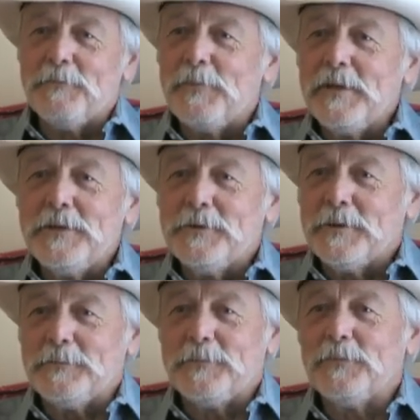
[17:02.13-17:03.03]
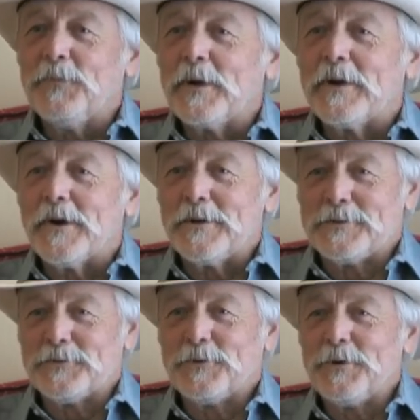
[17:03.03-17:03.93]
beat you up regardless of where